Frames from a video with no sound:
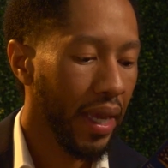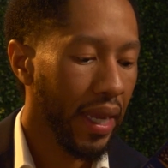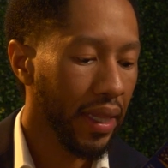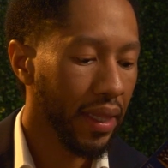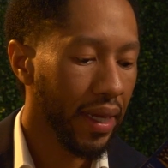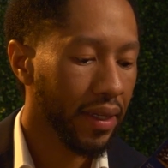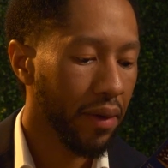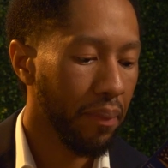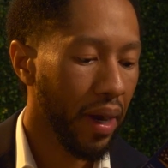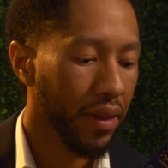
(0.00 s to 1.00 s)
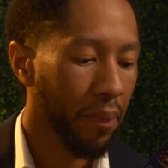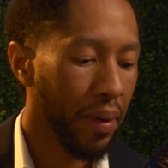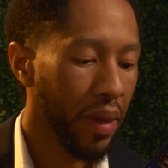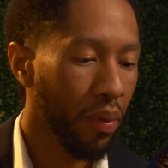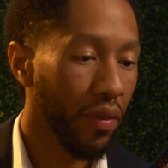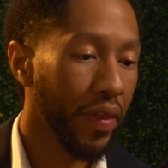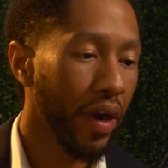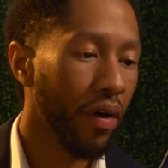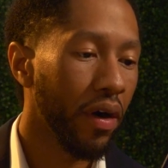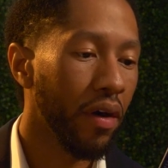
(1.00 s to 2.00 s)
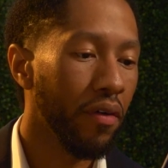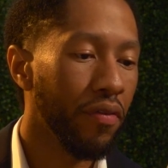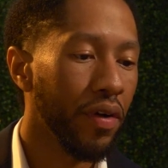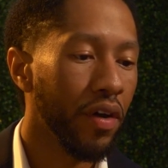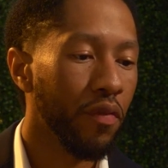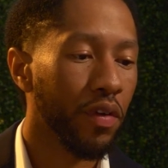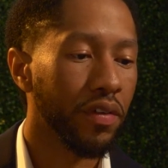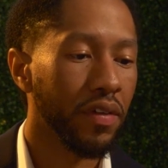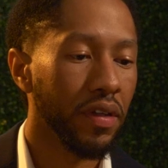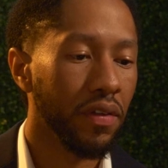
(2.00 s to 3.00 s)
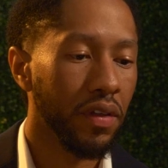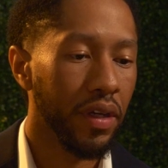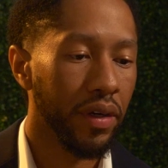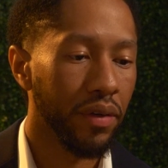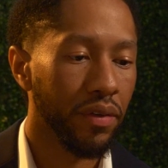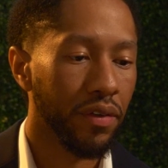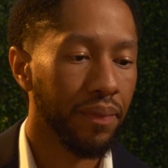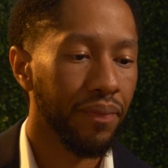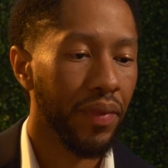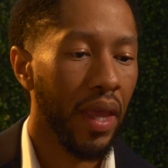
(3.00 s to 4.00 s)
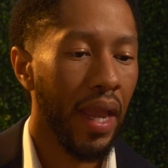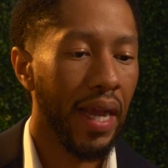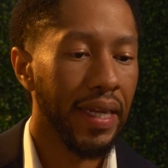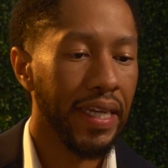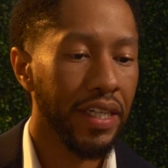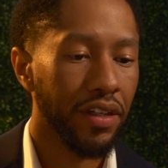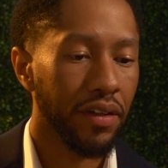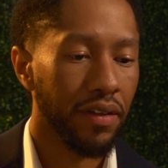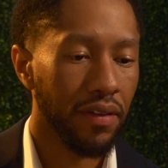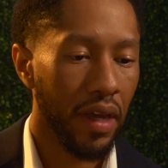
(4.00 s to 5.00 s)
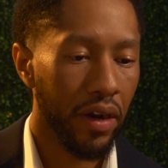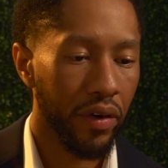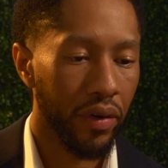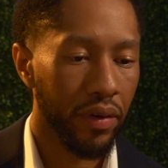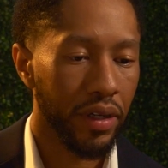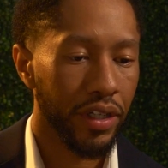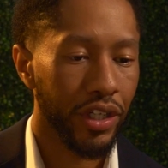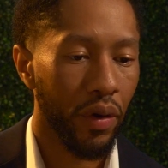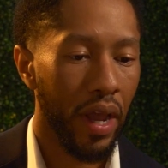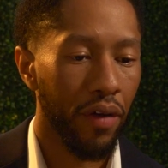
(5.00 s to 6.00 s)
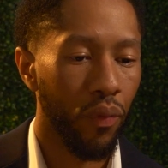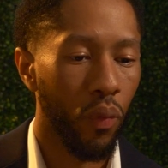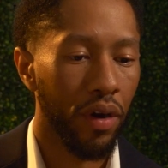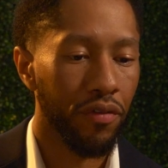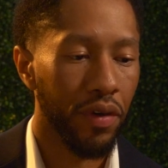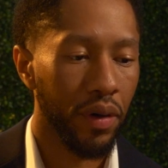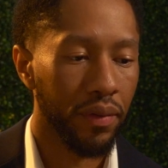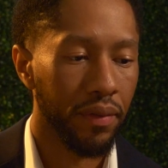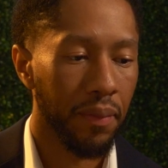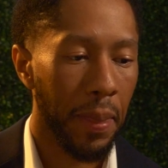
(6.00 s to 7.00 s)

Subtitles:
elected by the people thereof for 6 years, and each senator shall have 1 vote.